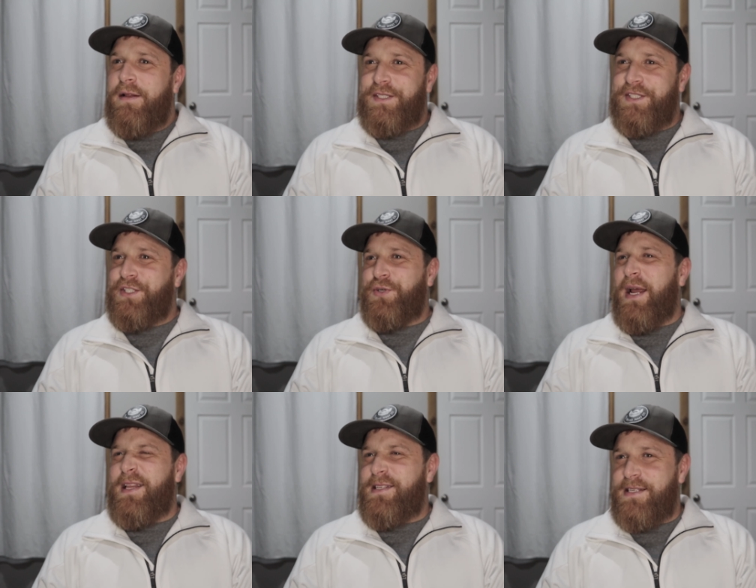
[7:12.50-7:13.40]
let's just
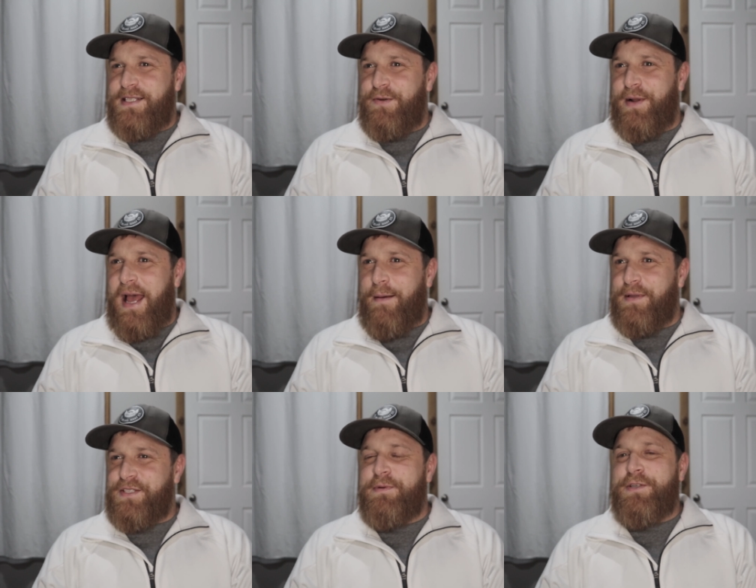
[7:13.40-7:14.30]
try this and see what
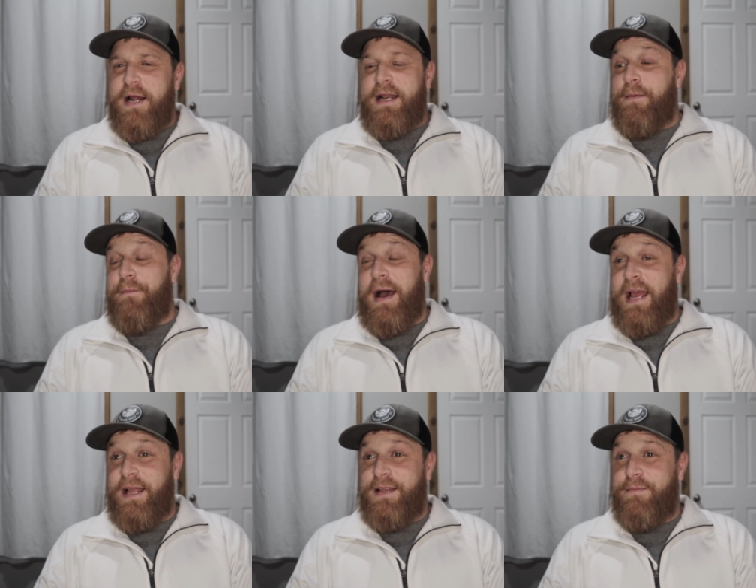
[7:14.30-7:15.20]
happens. So we tried it in
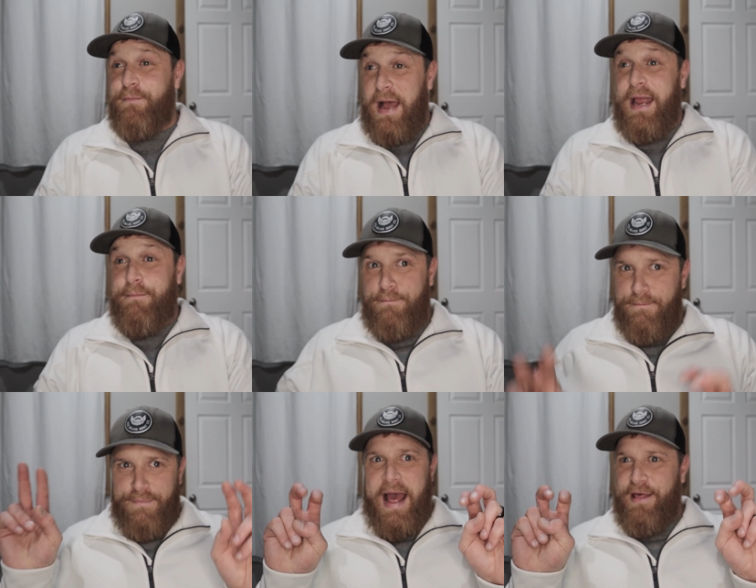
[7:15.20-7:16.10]
my my
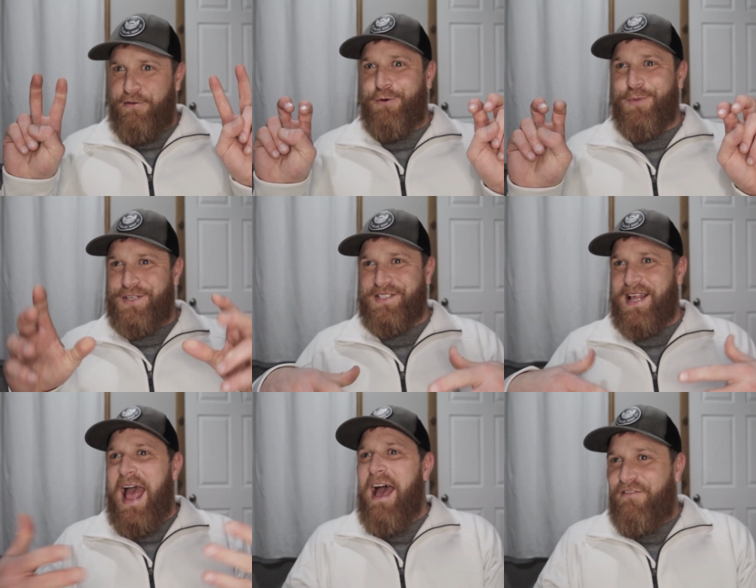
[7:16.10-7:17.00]
bathroom, which is
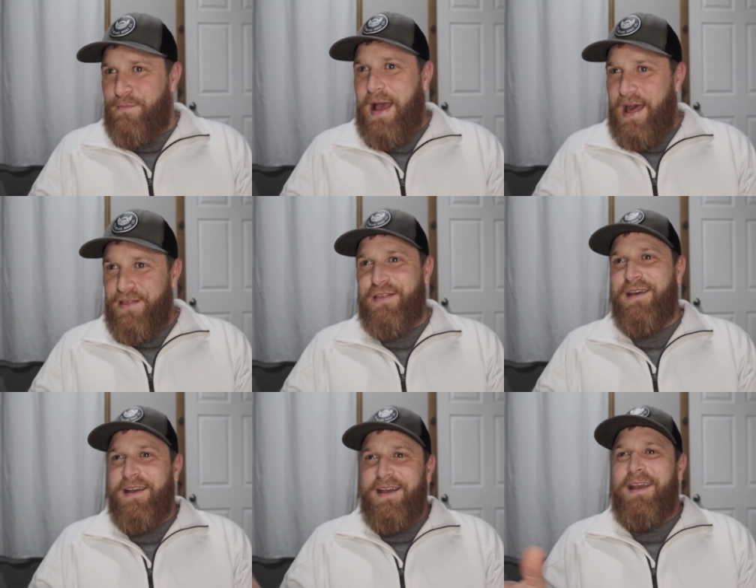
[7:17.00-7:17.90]
the half bath,
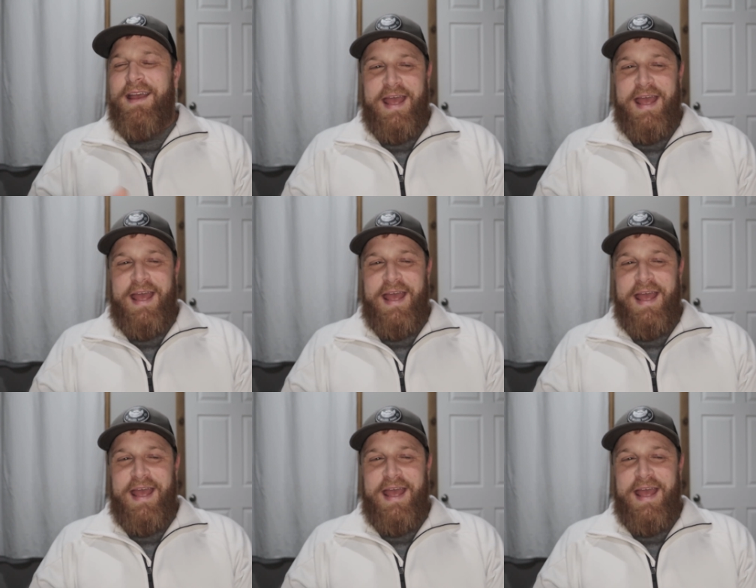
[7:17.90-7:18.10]
mm-hmm.